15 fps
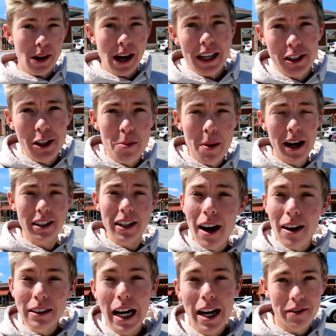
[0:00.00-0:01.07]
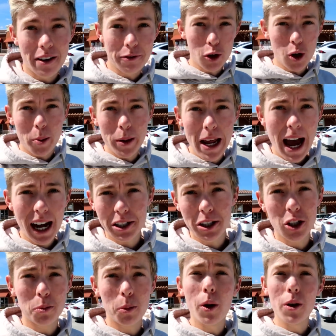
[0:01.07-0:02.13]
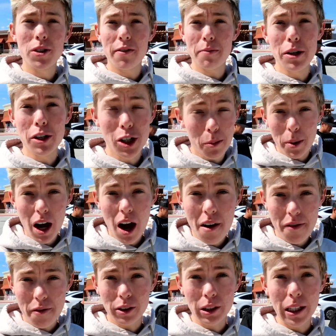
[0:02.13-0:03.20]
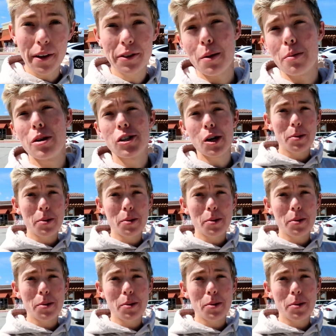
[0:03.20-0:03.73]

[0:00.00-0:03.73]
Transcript: you guys know my entire life. I've grew up in action sports. I've been jumping off of cliffs. I've been